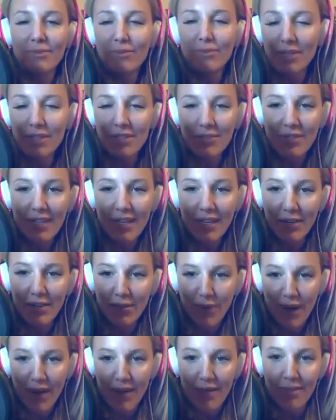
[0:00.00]
once you've taken a
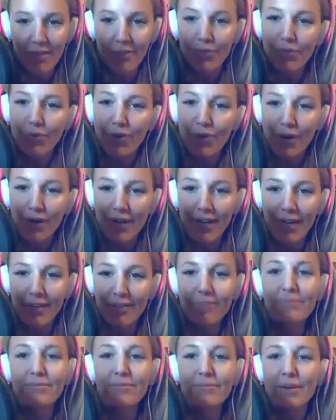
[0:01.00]
ride in a Ferrari,
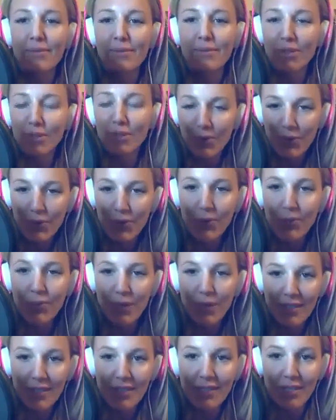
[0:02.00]
I mean, who
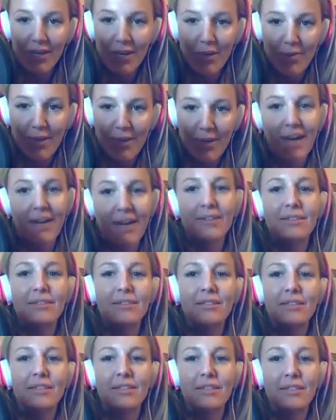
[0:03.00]
wants to go back
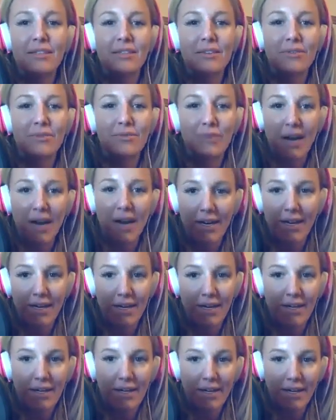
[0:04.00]
to
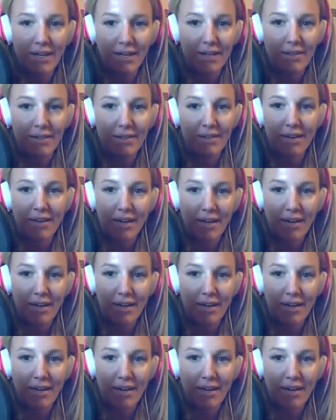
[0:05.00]
riding in a